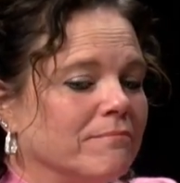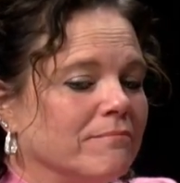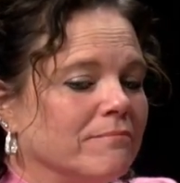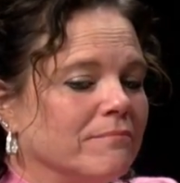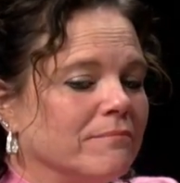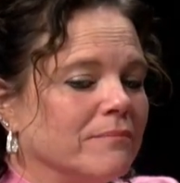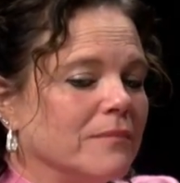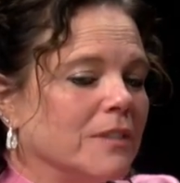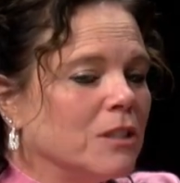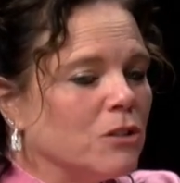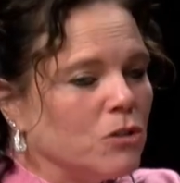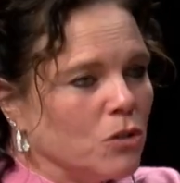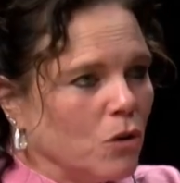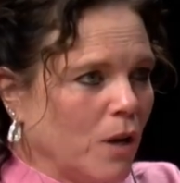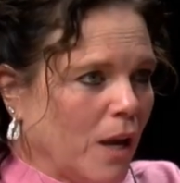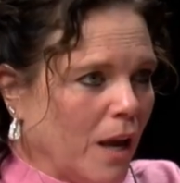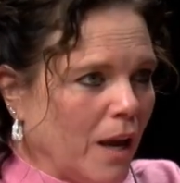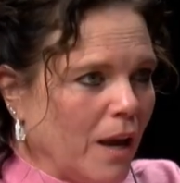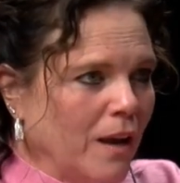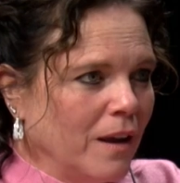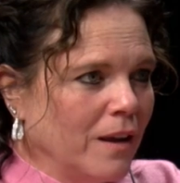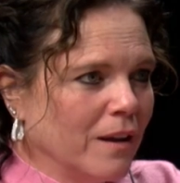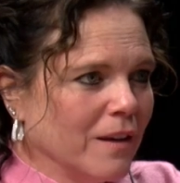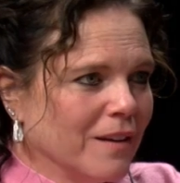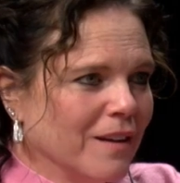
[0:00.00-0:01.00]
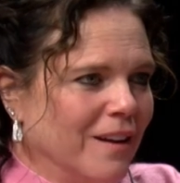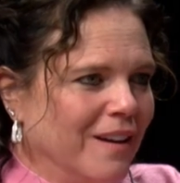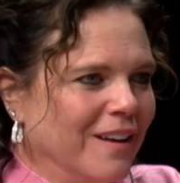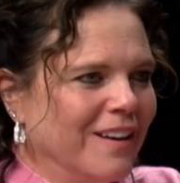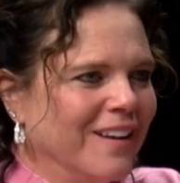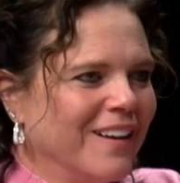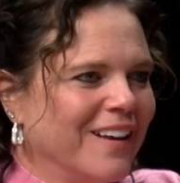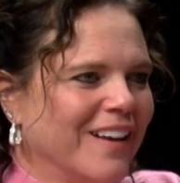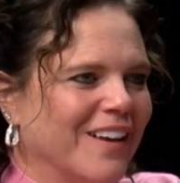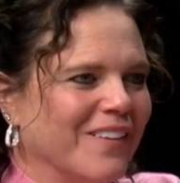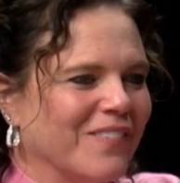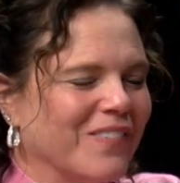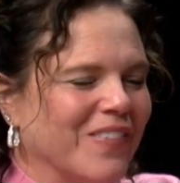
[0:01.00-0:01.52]
It's okay
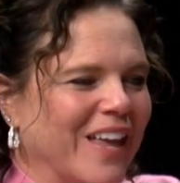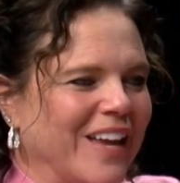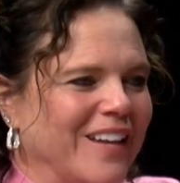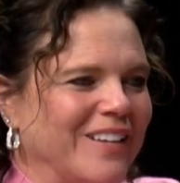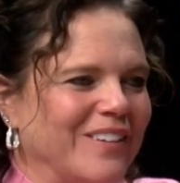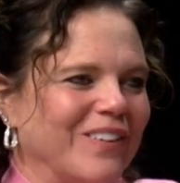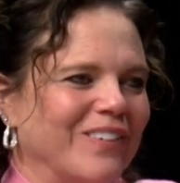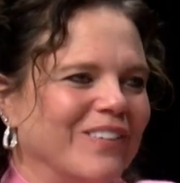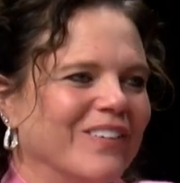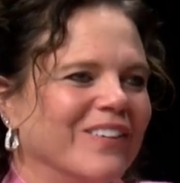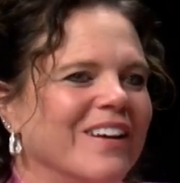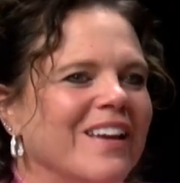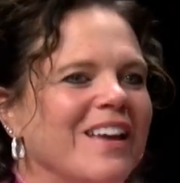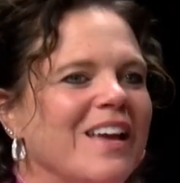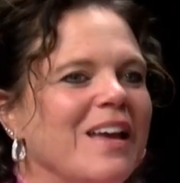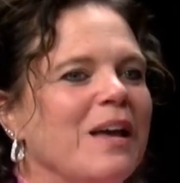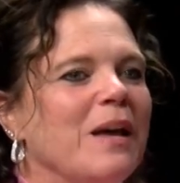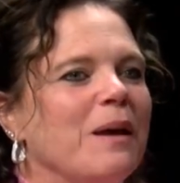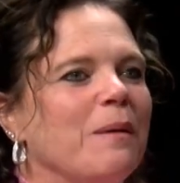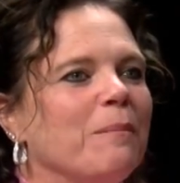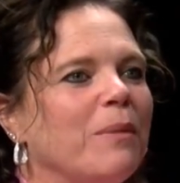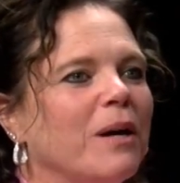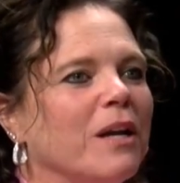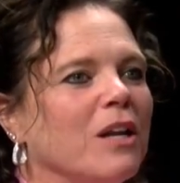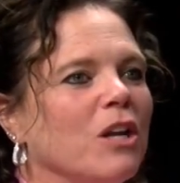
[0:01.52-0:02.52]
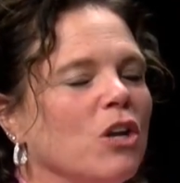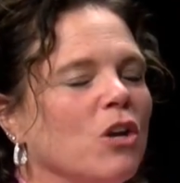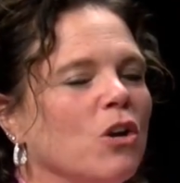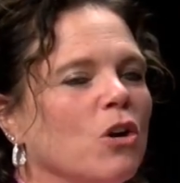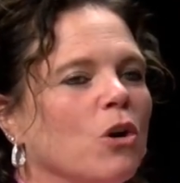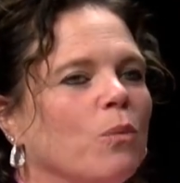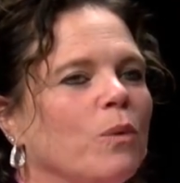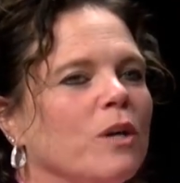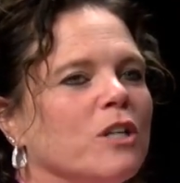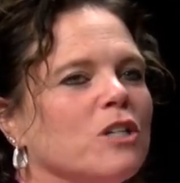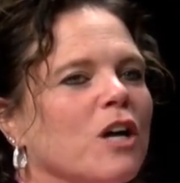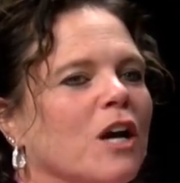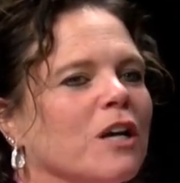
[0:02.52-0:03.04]
if they do. But you know,
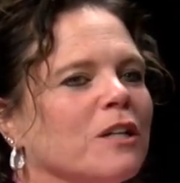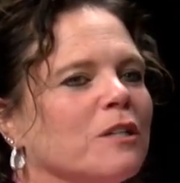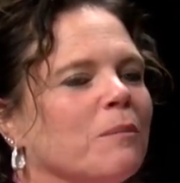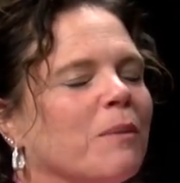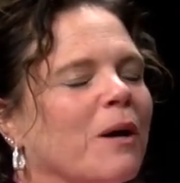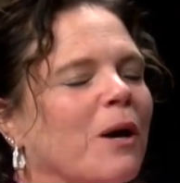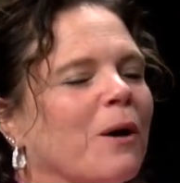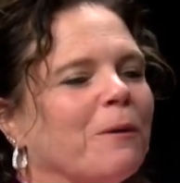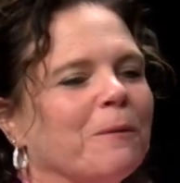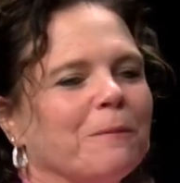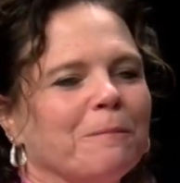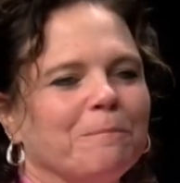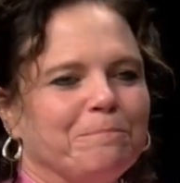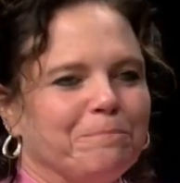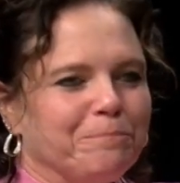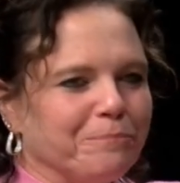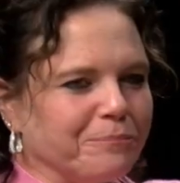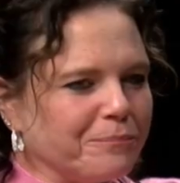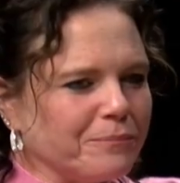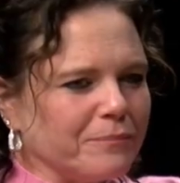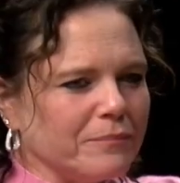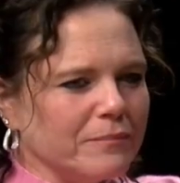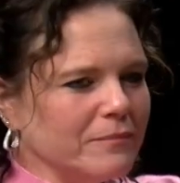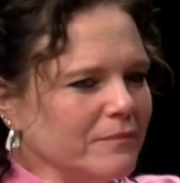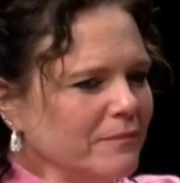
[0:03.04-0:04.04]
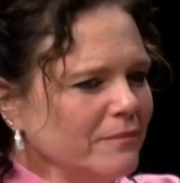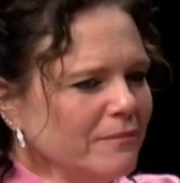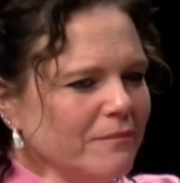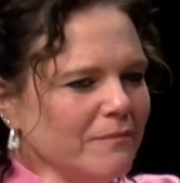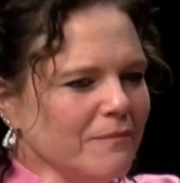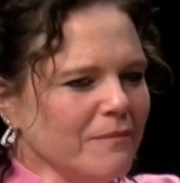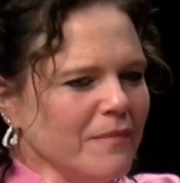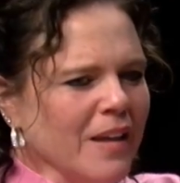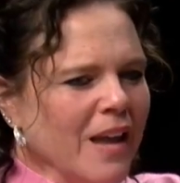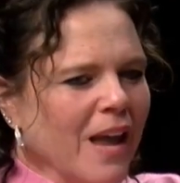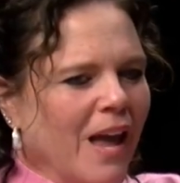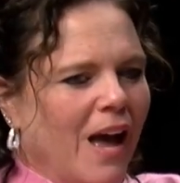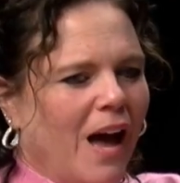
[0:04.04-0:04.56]
we talked about,
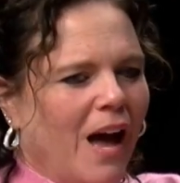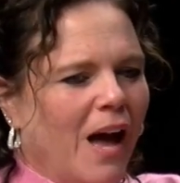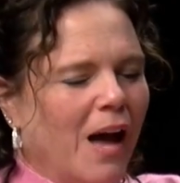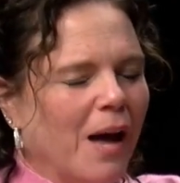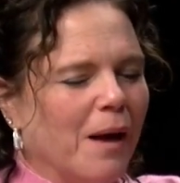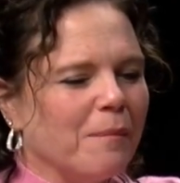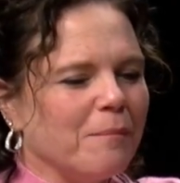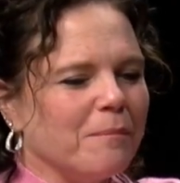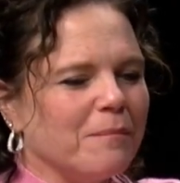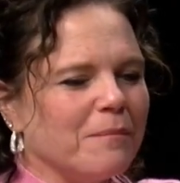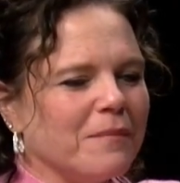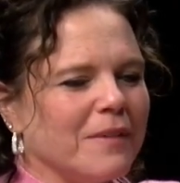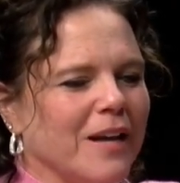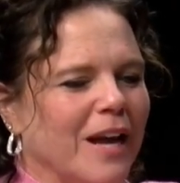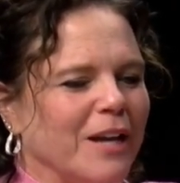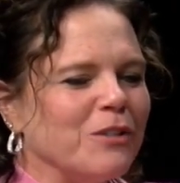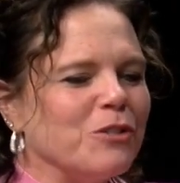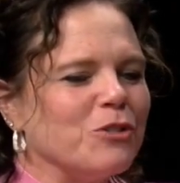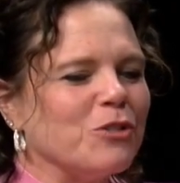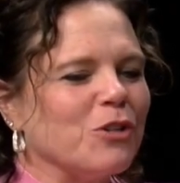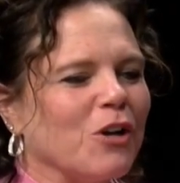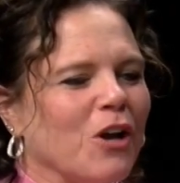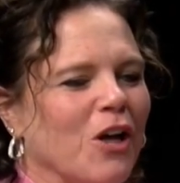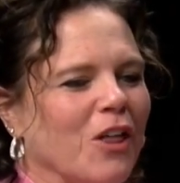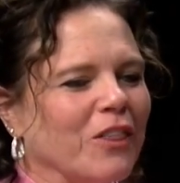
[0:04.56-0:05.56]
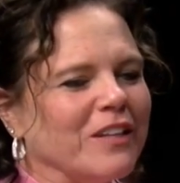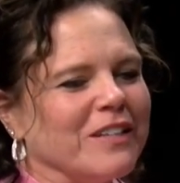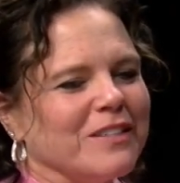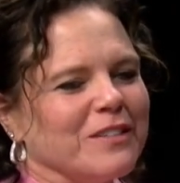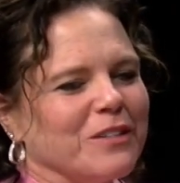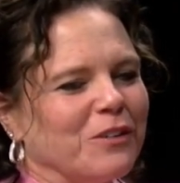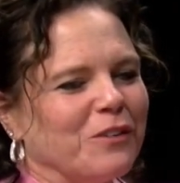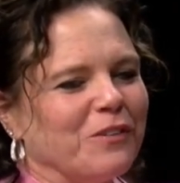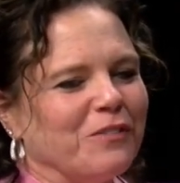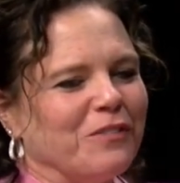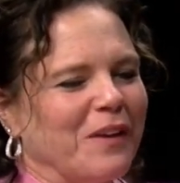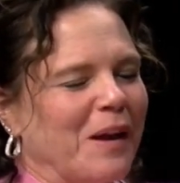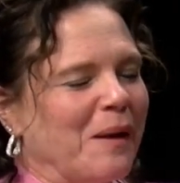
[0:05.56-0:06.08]
I used to call these
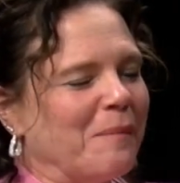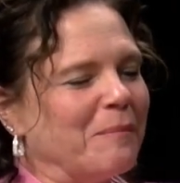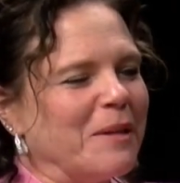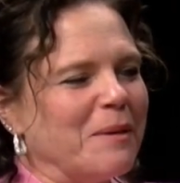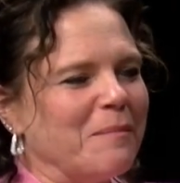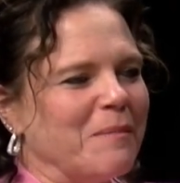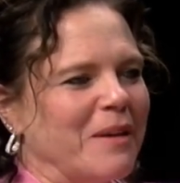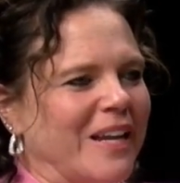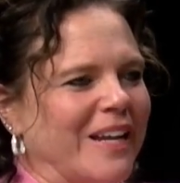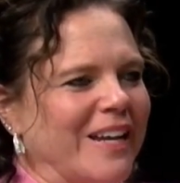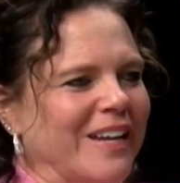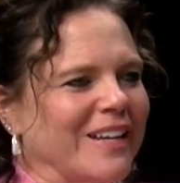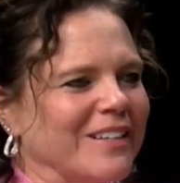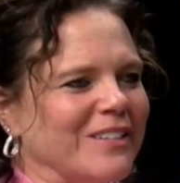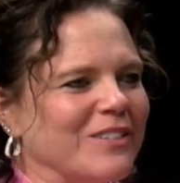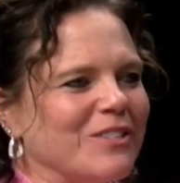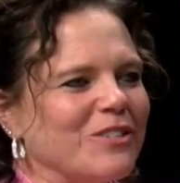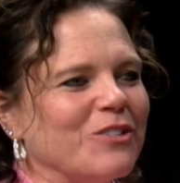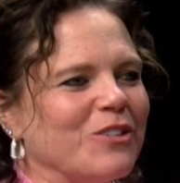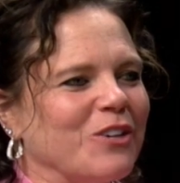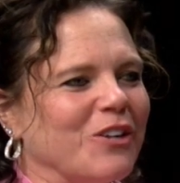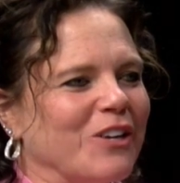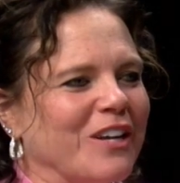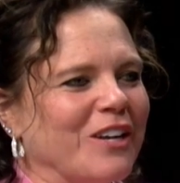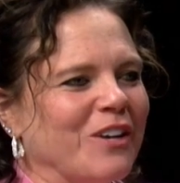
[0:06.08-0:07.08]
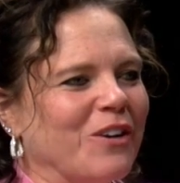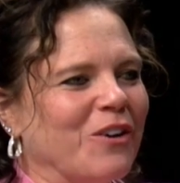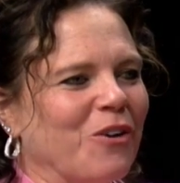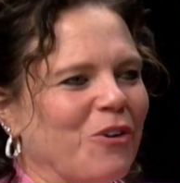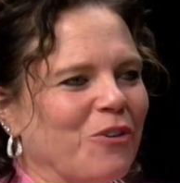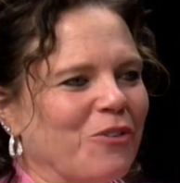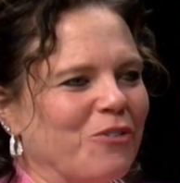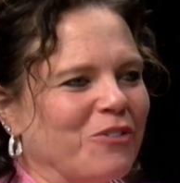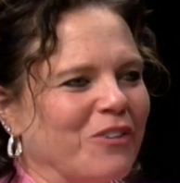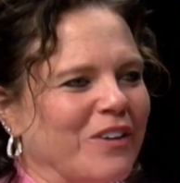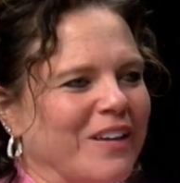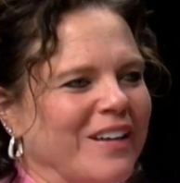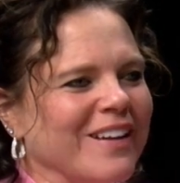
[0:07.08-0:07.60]
little family meetings during
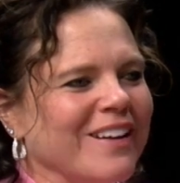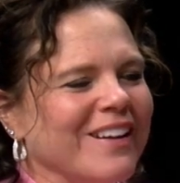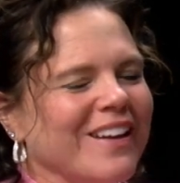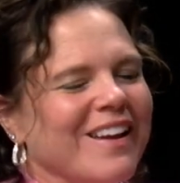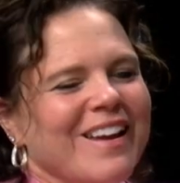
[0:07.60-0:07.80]
COVID.